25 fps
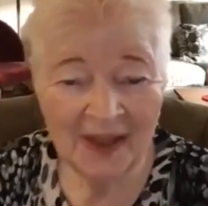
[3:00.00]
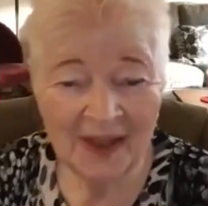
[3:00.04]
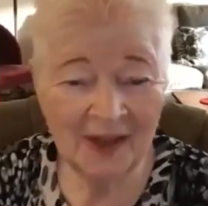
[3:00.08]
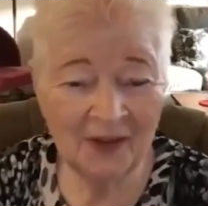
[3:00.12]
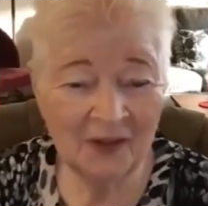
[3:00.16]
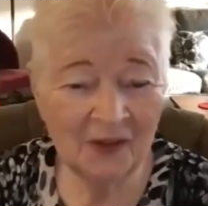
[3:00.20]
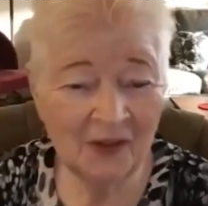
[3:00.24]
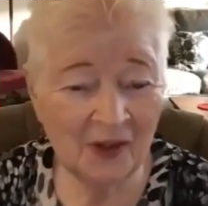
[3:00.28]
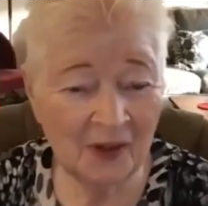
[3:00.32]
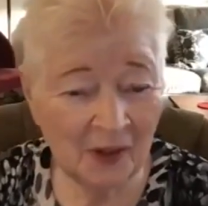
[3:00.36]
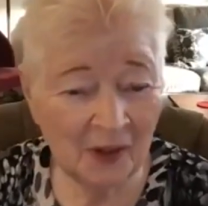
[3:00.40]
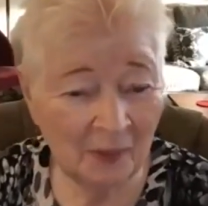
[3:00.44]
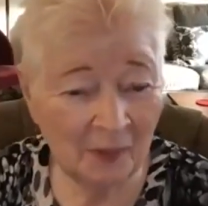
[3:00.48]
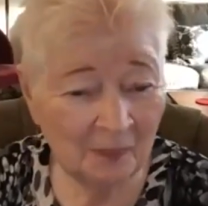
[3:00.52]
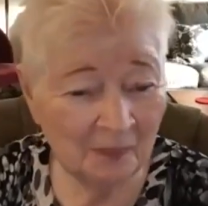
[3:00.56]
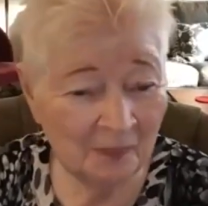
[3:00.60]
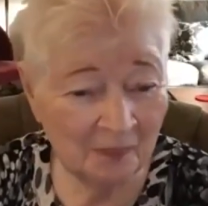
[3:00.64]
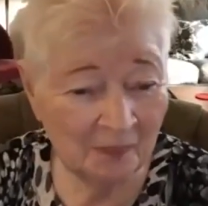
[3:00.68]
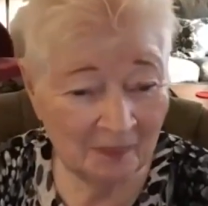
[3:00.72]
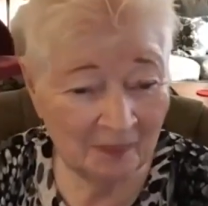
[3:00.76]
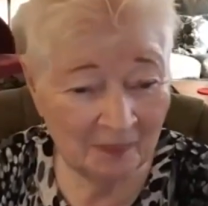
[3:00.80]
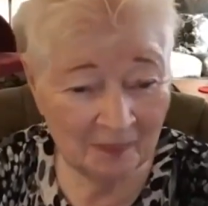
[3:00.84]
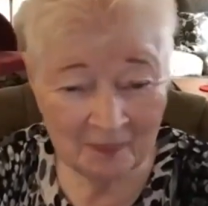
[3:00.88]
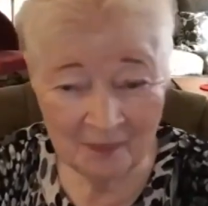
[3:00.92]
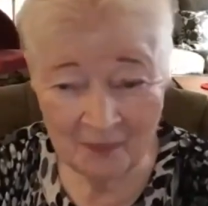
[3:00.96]
is it a,
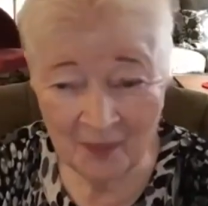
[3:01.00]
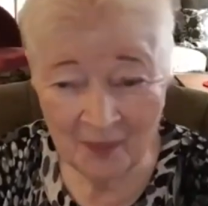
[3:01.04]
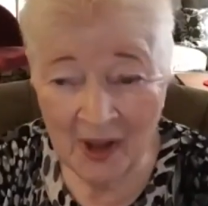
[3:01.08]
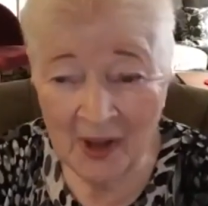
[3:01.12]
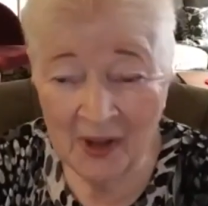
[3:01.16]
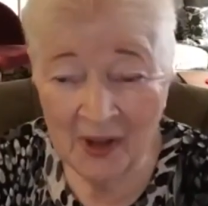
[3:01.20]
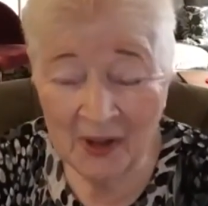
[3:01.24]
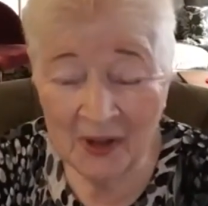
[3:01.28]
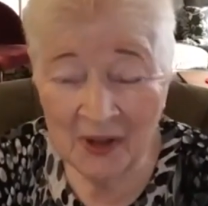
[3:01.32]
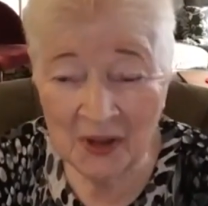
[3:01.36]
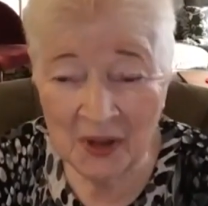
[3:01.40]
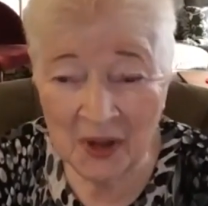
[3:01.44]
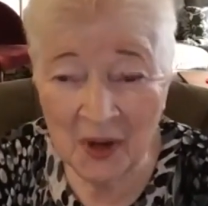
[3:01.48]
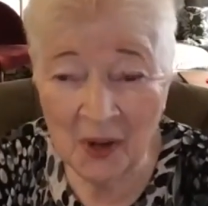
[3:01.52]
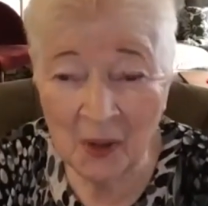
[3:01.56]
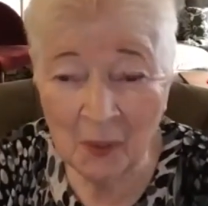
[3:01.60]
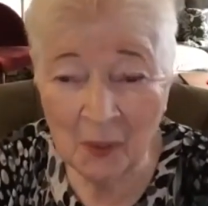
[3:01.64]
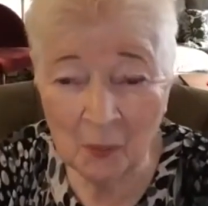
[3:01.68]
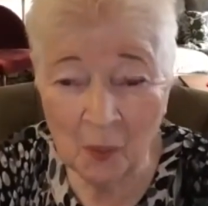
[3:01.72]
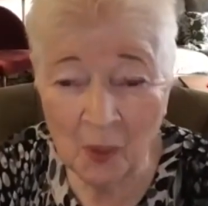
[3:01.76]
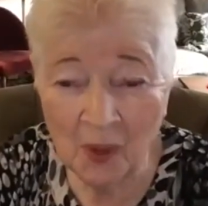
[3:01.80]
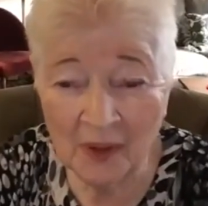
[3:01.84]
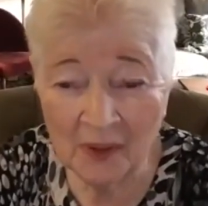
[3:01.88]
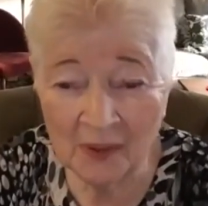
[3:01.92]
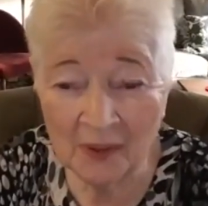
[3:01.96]

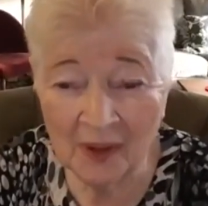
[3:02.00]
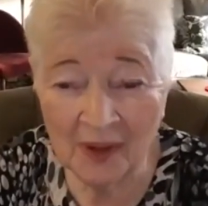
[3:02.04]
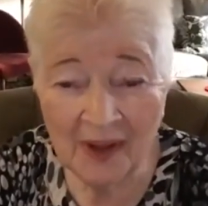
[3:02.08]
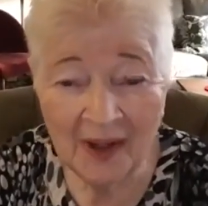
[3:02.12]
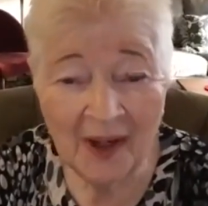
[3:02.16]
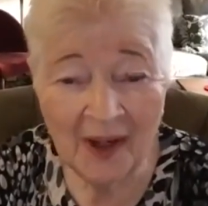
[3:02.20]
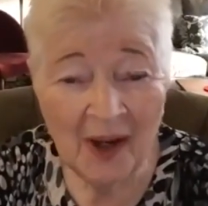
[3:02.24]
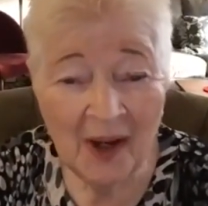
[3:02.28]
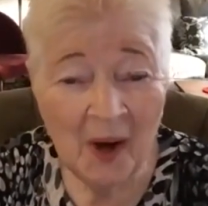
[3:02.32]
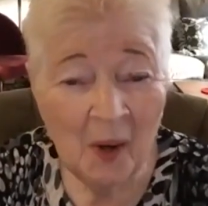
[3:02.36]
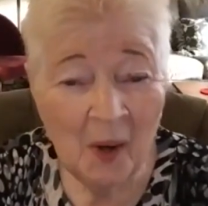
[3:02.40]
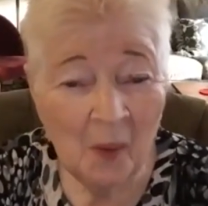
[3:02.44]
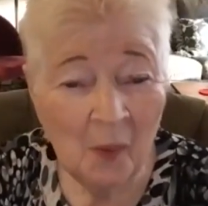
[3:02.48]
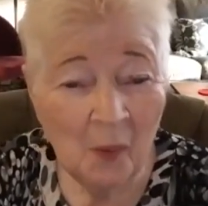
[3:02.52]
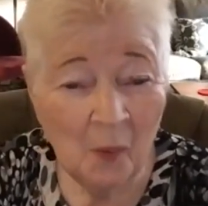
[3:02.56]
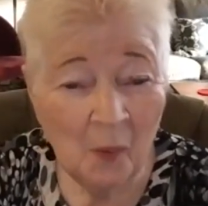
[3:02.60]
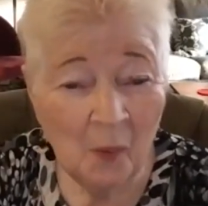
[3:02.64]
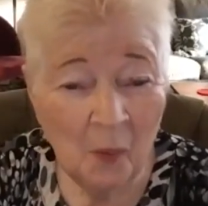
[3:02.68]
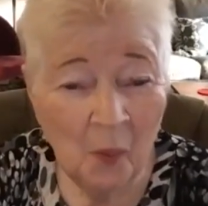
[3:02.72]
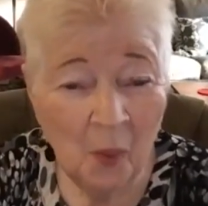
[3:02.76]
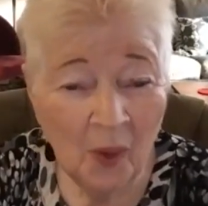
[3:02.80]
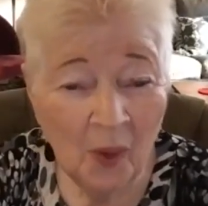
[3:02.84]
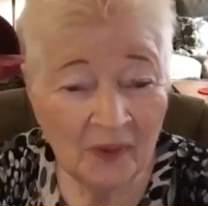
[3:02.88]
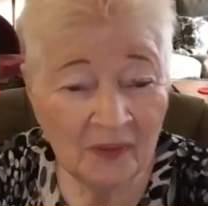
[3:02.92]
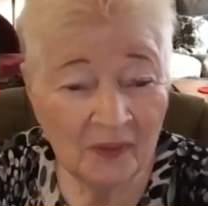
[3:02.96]
what
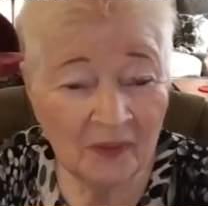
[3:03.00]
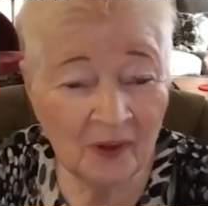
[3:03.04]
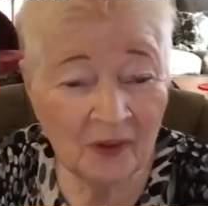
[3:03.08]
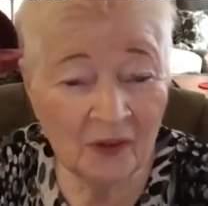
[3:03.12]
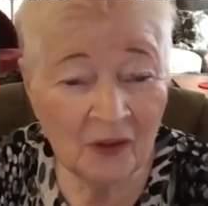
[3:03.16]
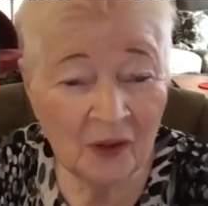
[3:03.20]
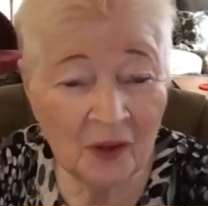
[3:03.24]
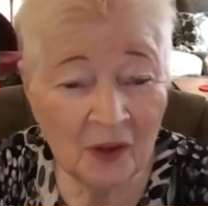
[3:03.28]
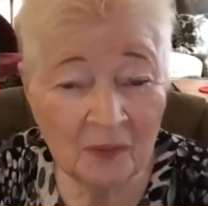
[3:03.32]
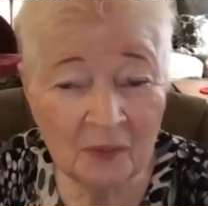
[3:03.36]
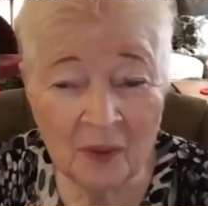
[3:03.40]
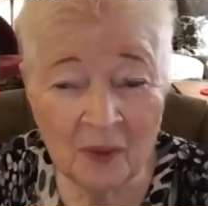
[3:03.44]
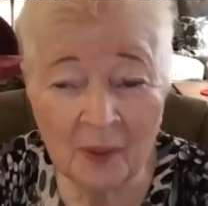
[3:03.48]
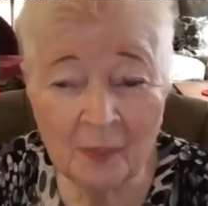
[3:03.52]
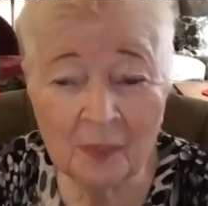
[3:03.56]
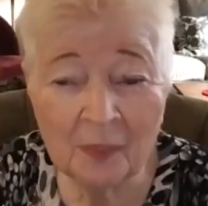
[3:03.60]
does it